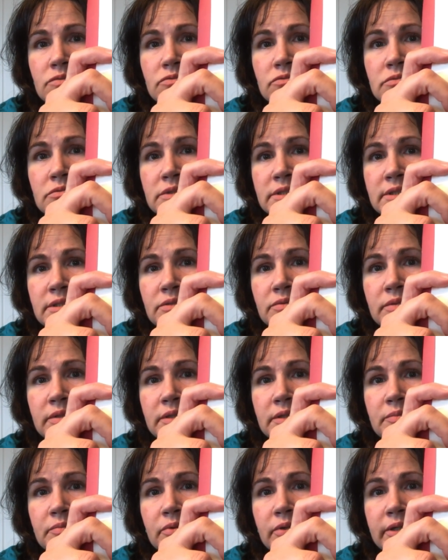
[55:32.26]
Really,
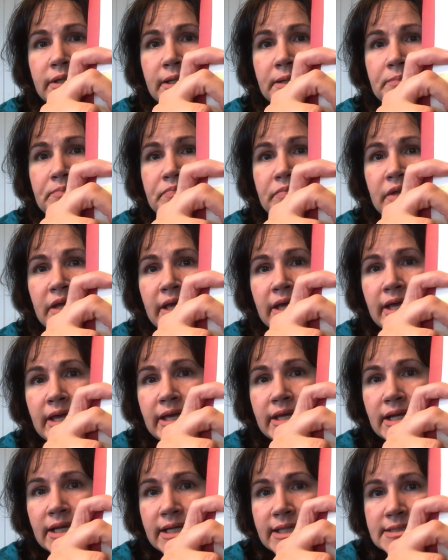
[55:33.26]
really pretty.
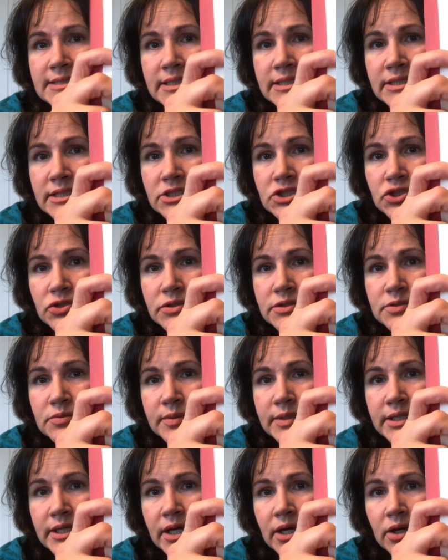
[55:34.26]
And I guess initials
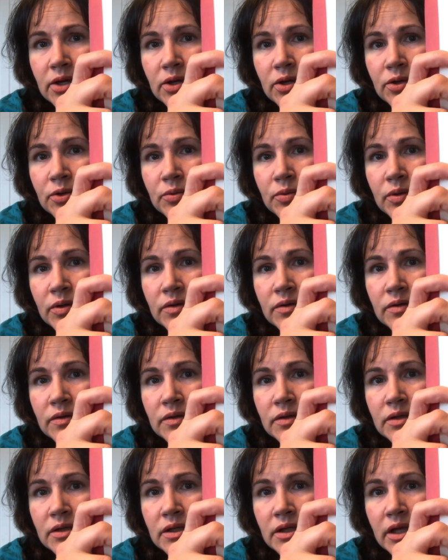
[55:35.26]
would go
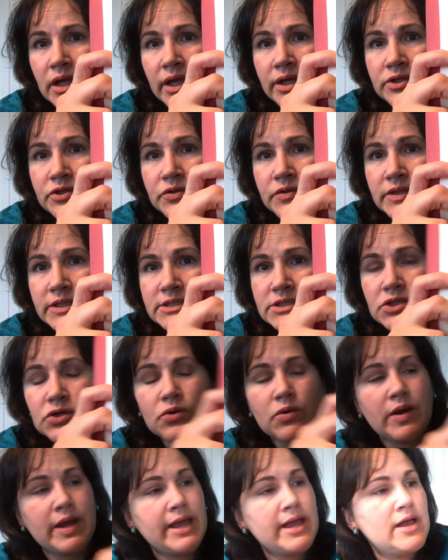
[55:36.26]
under these
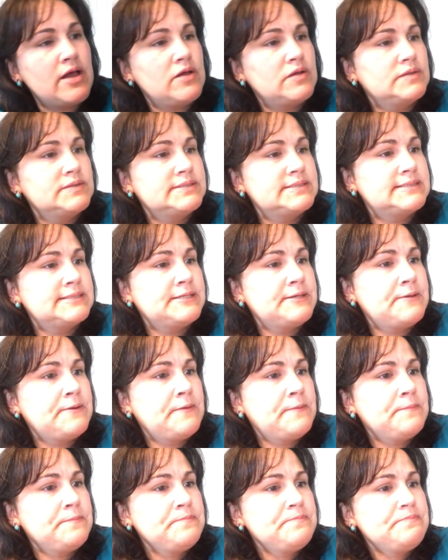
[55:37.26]
crowns.
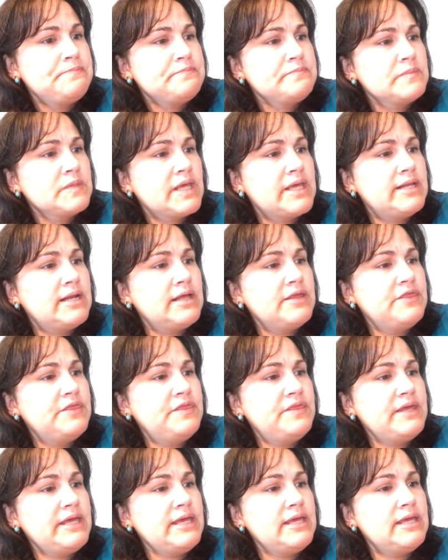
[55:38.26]
And I
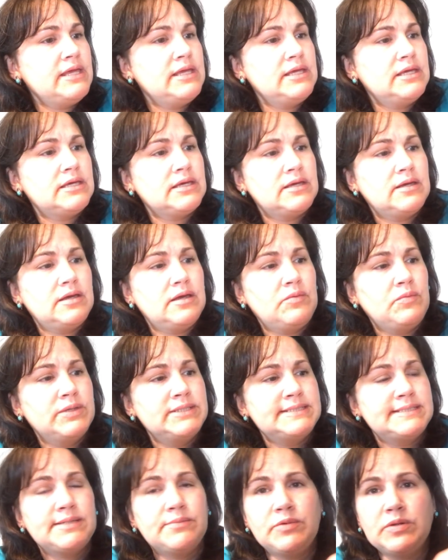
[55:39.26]
think when
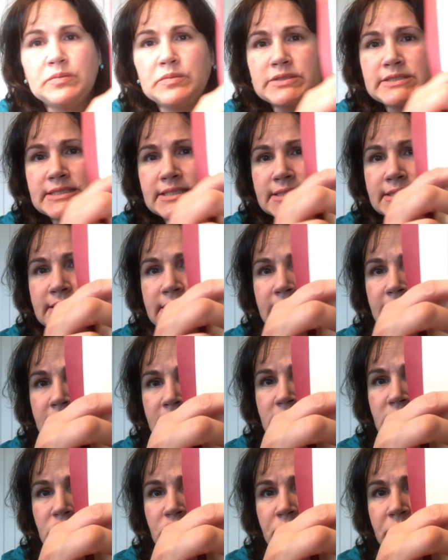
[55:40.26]
someone was
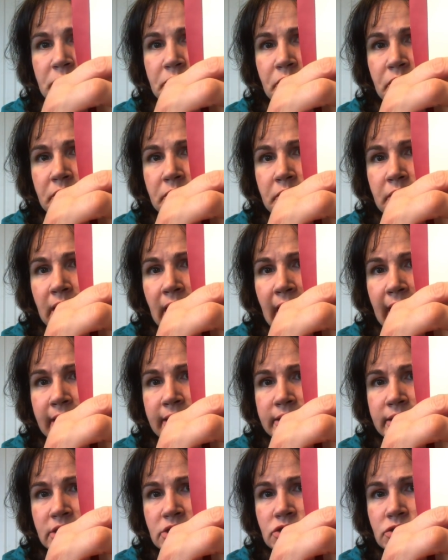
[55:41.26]
deceased, you would put black
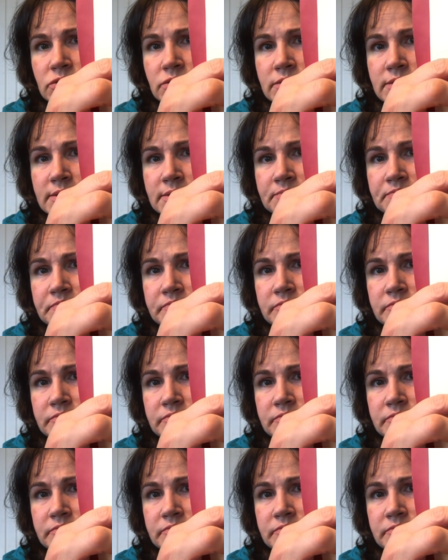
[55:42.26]
initials